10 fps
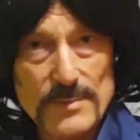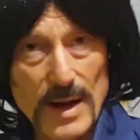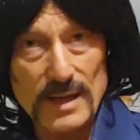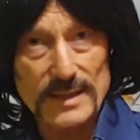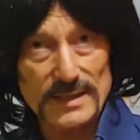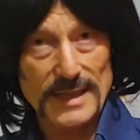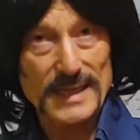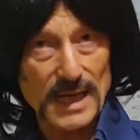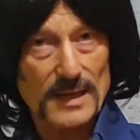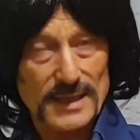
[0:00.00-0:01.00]
money they
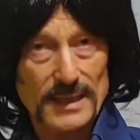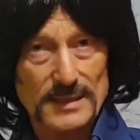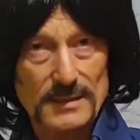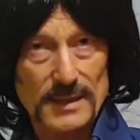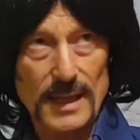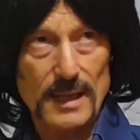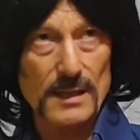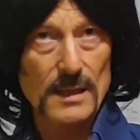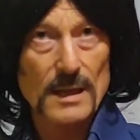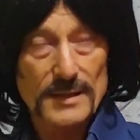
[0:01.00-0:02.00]
get,
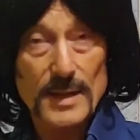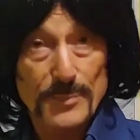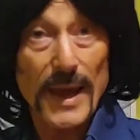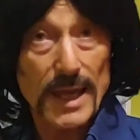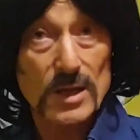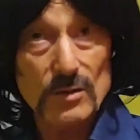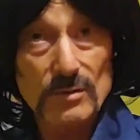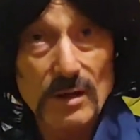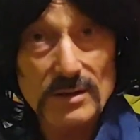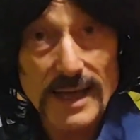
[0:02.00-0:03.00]
they pay you,
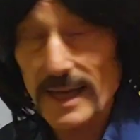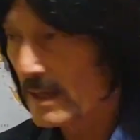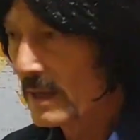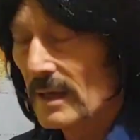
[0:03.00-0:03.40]
okay?